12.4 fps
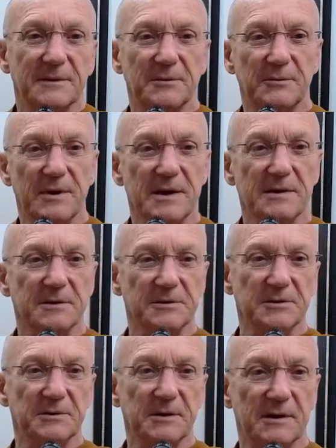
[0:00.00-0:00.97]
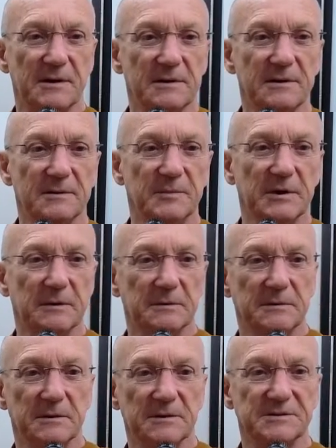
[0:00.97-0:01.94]
rain in Ukiah. My
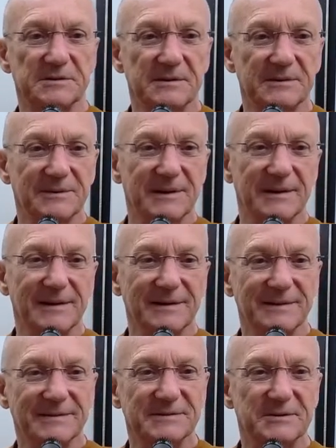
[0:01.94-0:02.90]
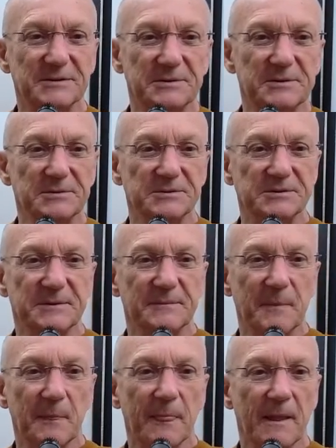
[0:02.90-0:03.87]
goodness. Okay, that's good news.
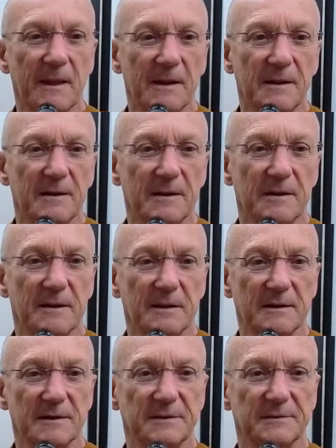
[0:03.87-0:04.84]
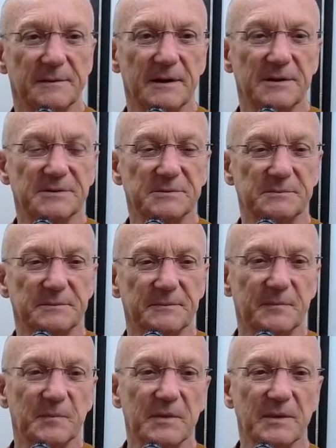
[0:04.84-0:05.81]
Yeah,
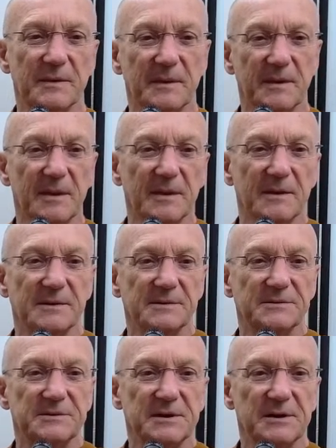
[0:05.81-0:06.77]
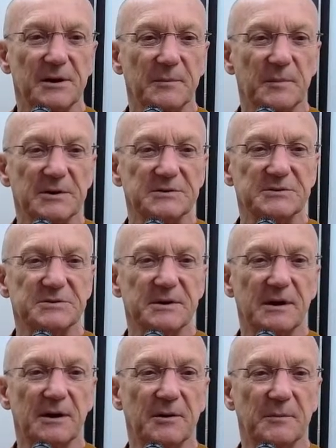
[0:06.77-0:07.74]
see how much
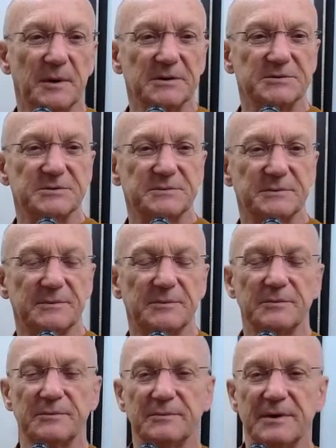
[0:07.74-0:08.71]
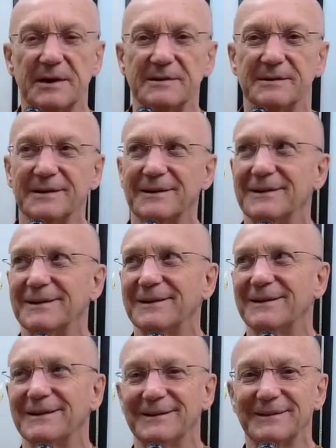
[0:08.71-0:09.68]
rain they can
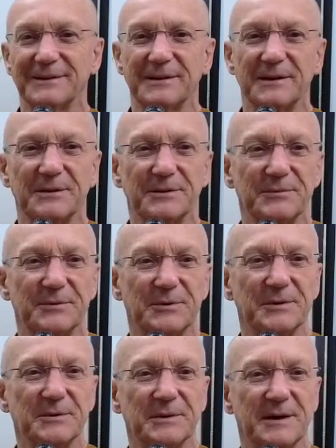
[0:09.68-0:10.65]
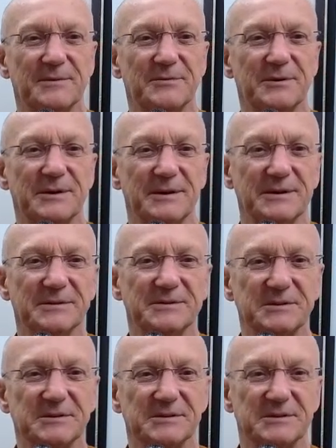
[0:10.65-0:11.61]
get in California. Whatever it is